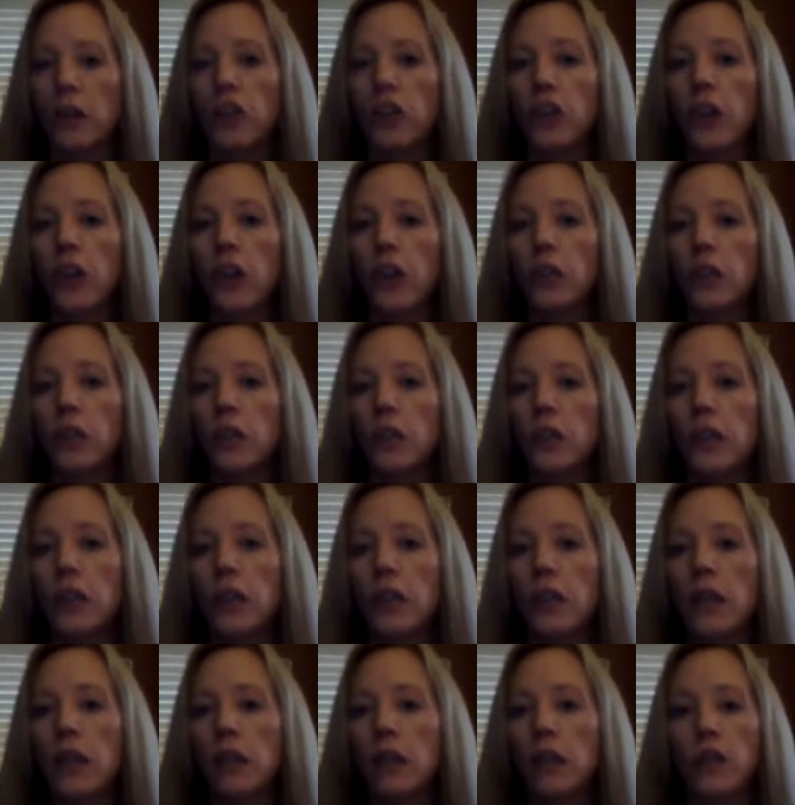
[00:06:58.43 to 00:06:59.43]
The judge
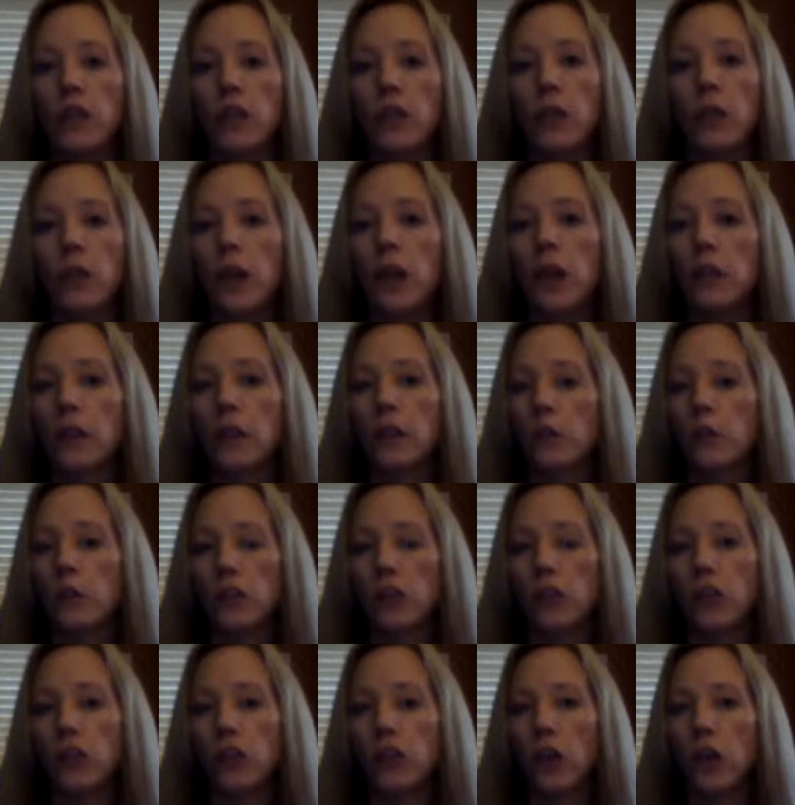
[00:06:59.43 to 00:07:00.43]
would see that the
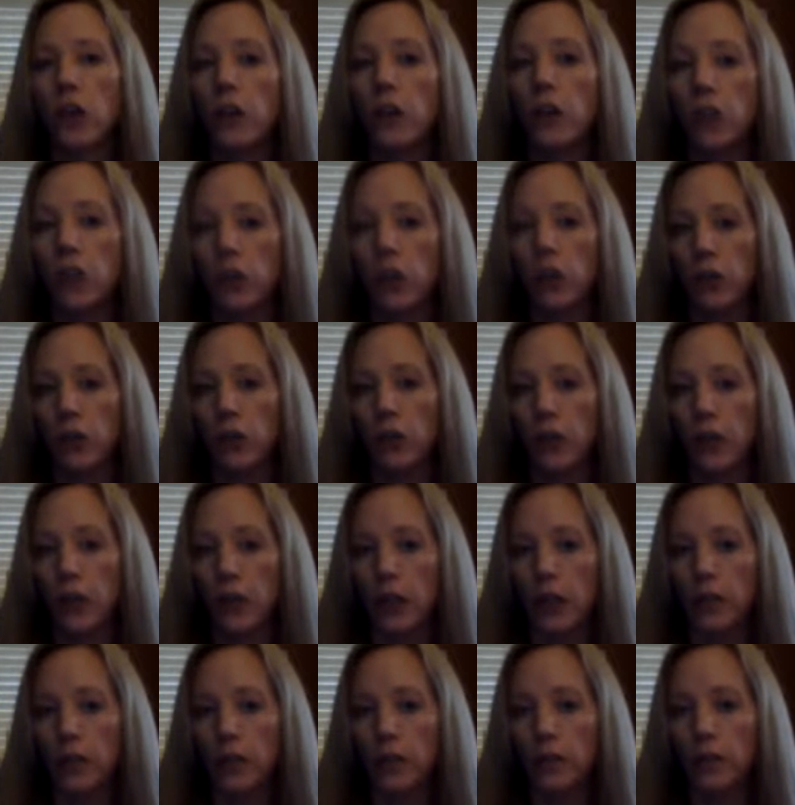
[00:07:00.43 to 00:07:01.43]
druggist was charging
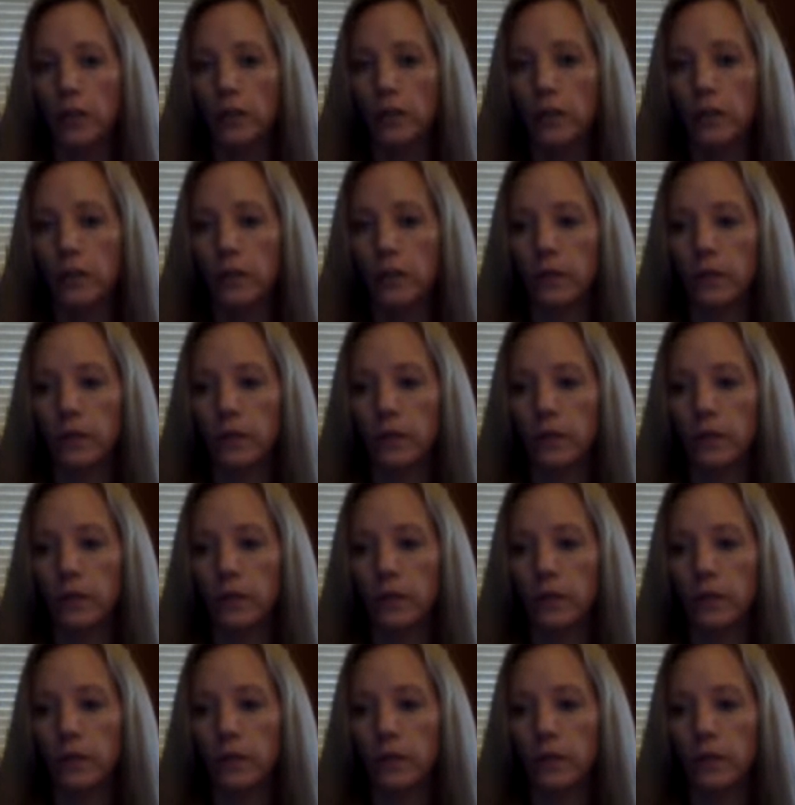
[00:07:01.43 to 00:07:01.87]
too much.